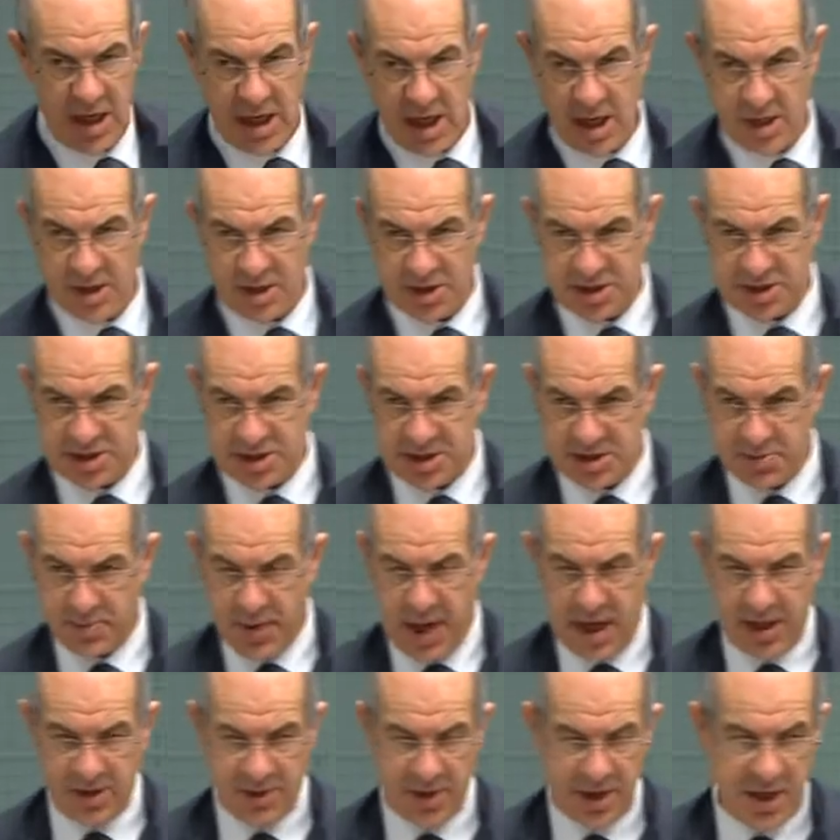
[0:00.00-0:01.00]
And I
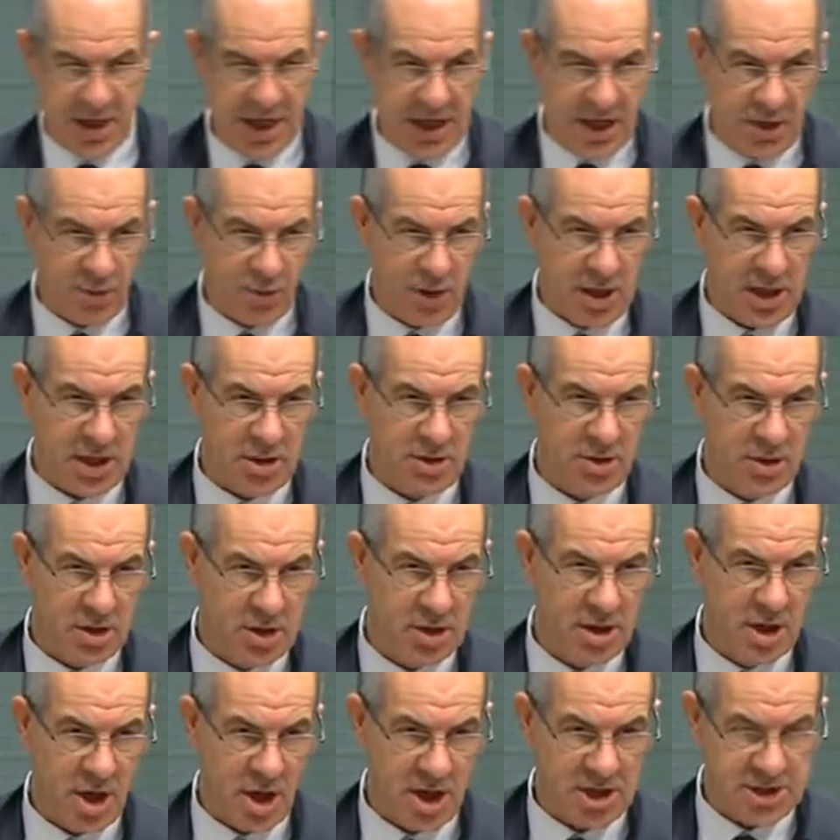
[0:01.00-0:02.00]
suspect that herein
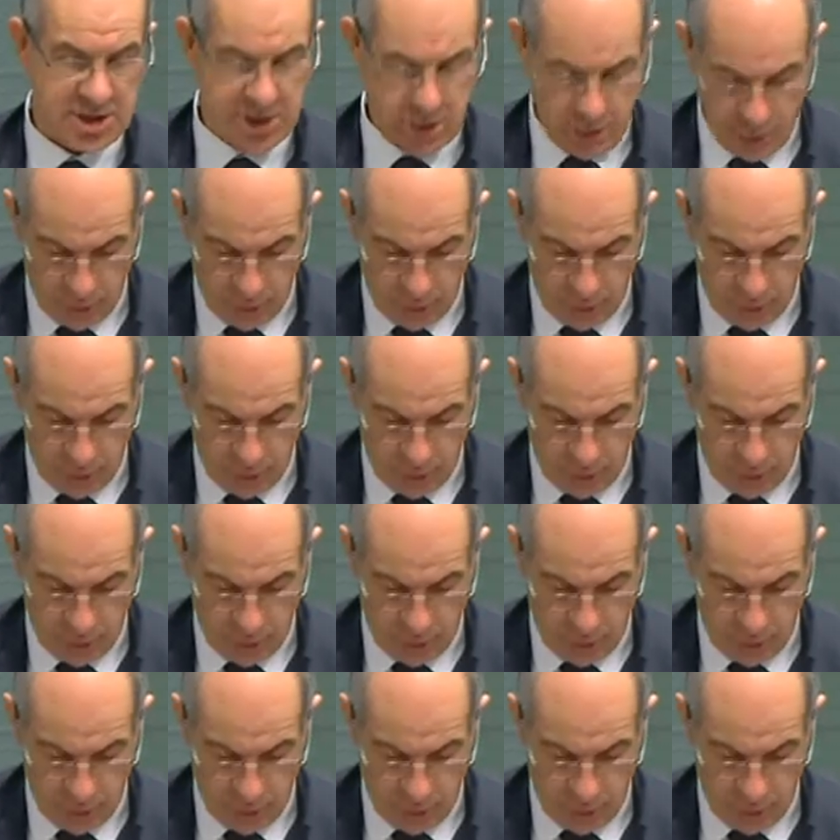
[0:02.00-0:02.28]
lies the